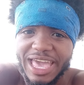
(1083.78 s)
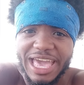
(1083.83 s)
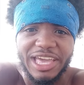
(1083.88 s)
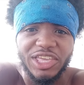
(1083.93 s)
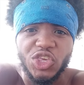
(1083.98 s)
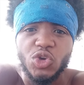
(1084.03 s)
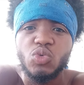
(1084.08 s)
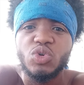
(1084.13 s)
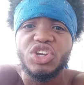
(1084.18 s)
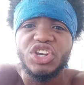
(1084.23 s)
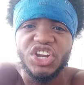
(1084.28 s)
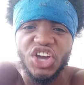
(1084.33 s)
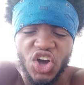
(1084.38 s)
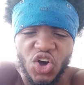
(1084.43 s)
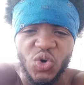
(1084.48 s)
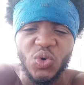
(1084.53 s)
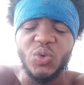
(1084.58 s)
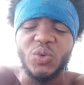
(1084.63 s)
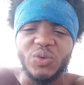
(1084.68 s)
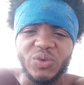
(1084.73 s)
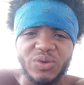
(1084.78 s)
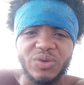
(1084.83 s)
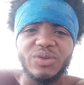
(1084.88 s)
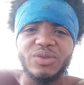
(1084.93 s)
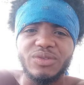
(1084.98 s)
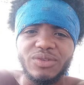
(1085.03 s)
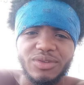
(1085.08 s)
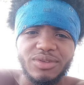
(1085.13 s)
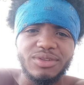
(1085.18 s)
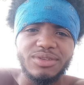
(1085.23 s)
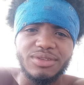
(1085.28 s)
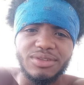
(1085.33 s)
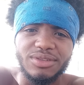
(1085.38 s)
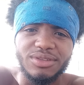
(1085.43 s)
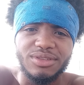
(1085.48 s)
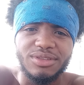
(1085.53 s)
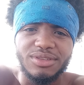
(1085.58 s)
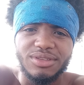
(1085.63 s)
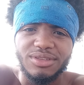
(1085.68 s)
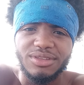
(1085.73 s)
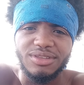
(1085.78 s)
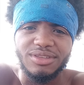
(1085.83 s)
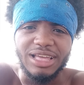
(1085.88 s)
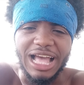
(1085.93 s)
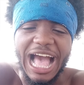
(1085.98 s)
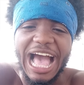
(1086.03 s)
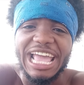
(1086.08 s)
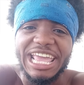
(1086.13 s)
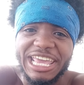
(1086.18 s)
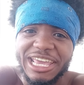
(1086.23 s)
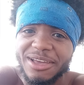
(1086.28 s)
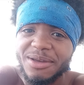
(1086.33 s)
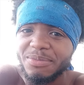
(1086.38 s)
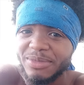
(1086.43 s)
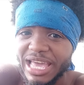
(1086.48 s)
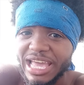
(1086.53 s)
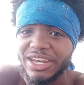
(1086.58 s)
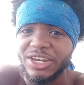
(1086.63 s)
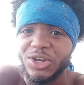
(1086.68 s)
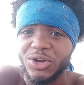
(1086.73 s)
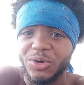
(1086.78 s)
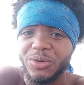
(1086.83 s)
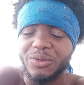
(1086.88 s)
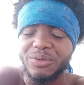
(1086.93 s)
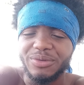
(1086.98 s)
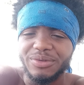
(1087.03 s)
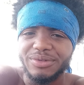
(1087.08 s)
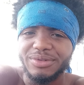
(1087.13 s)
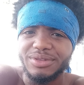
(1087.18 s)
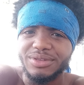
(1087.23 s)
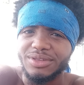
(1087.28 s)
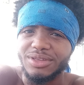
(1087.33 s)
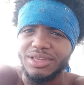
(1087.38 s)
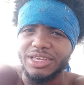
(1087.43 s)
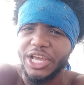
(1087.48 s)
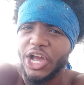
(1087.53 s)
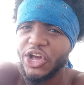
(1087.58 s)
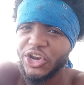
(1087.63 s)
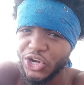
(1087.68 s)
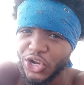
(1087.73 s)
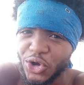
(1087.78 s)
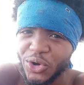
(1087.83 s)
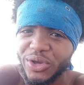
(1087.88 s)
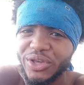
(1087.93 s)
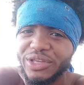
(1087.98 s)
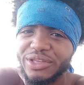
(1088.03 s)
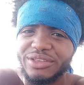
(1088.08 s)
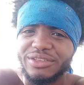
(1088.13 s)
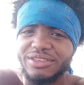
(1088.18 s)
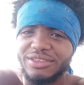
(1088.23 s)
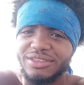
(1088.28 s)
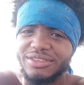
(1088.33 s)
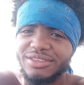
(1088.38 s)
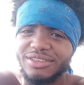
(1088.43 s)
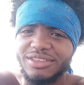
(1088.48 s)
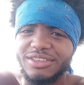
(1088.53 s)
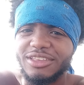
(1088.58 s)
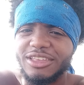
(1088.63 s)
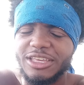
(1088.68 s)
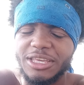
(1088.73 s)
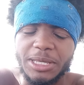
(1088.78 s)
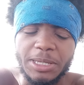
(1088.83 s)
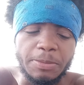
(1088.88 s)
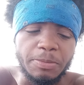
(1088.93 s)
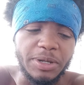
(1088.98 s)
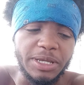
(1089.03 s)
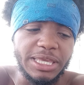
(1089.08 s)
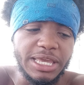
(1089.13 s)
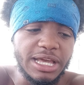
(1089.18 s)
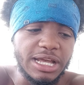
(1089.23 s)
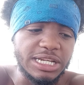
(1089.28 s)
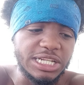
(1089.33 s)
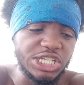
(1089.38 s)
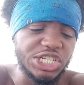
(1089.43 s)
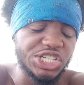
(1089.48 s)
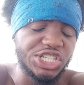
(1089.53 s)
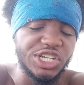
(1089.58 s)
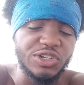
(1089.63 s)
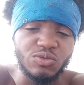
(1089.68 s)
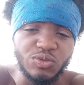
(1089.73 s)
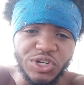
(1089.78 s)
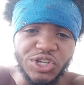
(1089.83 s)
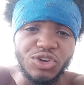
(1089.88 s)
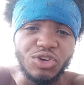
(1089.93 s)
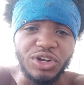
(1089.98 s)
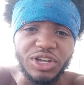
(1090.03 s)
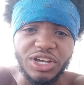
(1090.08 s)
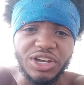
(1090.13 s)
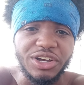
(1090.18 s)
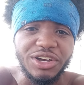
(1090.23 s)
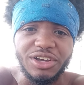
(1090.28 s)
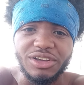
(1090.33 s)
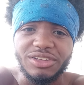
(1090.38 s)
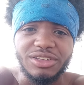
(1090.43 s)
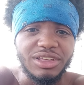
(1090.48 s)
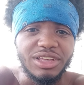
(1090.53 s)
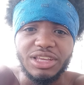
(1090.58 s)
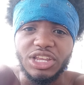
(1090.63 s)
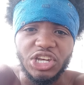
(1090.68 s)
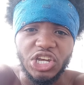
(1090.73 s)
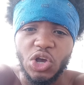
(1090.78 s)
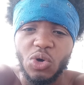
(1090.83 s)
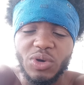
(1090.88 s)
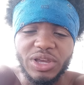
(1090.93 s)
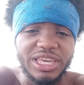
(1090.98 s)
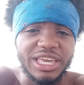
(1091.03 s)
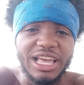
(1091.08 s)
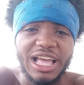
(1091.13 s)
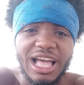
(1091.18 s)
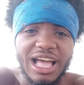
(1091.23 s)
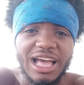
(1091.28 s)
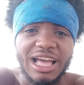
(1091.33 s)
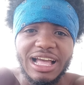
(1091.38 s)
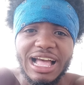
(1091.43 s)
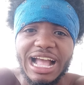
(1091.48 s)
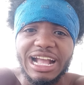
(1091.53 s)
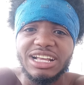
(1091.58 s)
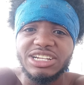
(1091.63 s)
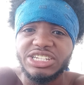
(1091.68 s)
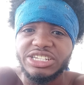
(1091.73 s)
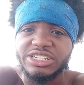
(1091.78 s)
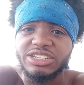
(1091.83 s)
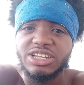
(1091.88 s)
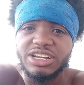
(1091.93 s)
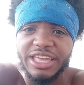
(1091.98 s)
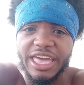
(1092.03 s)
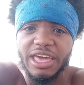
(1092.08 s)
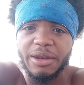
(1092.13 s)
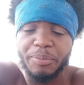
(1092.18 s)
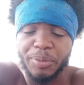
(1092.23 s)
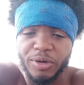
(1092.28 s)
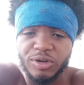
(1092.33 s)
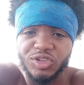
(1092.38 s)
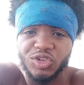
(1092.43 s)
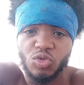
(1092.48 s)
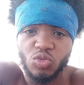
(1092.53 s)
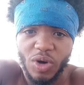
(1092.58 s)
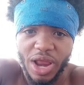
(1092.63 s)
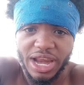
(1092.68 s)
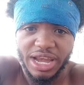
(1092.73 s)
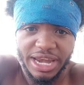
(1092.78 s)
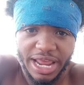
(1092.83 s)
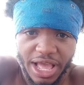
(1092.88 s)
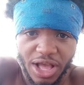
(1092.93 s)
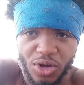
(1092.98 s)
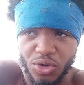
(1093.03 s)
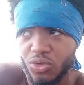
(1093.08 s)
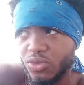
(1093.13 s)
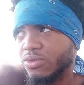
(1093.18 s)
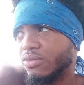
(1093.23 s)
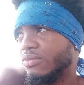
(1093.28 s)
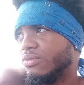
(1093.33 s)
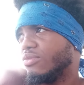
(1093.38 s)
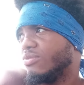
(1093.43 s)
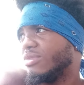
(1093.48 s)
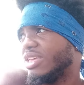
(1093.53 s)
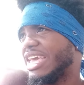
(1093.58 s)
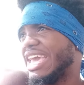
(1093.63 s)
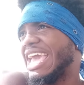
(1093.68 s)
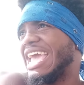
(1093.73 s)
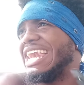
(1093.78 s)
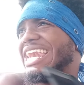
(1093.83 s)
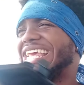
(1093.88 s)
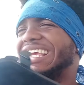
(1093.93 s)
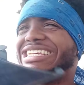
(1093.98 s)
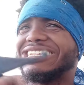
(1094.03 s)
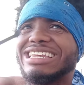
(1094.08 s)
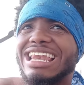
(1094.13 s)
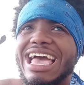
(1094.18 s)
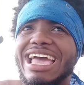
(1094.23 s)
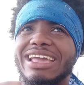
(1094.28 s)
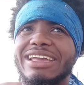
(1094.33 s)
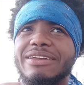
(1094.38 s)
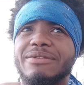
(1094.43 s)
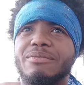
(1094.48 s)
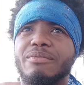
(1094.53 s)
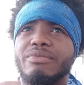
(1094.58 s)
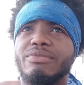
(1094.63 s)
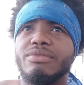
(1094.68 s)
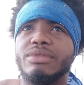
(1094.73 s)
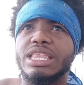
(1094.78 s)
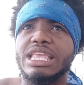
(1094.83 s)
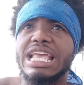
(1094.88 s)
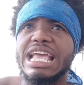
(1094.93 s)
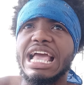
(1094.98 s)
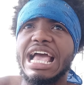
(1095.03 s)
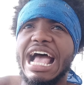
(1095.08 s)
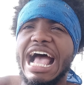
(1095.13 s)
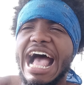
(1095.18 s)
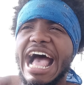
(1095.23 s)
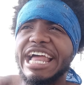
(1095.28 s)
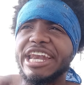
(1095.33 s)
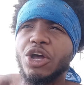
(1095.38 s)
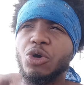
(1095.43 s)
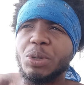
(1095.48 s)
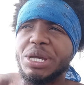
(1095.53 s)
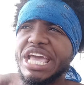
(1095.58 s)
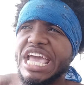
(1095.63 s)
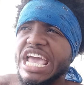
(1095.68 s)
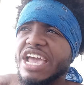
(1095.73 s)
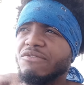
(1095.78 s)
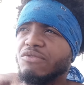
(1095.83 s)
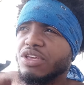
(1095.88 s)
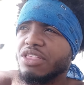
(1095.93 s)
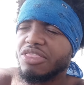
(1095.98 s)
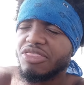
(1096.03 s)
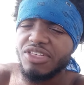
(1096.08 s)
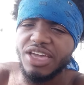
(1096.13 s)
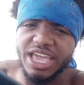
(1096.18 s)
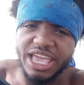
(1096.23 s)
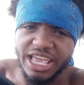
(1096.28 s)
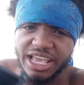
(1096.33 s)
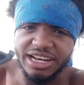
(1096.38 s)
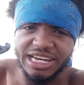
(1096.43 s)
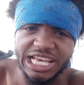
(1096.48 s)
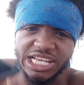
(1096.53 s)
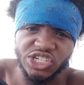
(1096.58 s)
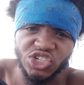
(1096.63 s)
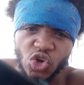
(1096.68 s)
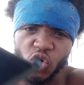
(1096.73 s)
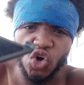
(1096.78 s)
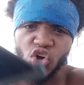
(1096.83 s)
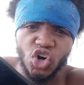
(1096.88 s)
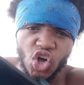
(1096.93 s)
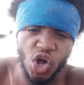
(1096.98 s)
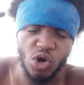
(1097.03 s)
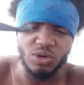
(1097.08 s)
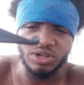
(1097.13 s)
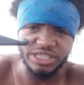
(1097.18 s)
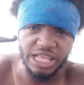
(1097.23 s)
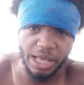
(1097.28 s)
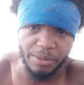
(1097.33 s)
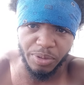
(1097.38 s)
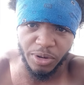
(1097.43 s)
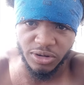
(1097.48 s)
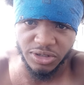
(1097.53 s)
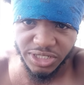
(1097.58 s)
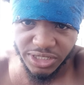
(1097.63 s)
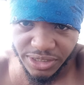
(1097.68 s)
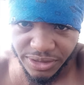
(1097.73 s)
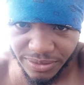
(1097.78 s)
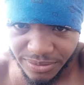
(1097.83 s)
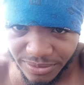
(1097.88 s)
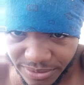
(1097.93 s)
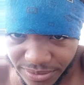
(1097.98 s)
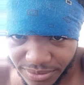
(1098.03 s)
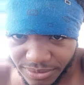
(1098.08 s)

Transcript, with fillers: that, you would know. I am that, though. Y'all know it. But yeah, this shit real, cuz. No one can hide. I could just look at a person right now and it's like I know everything that's going on with that person.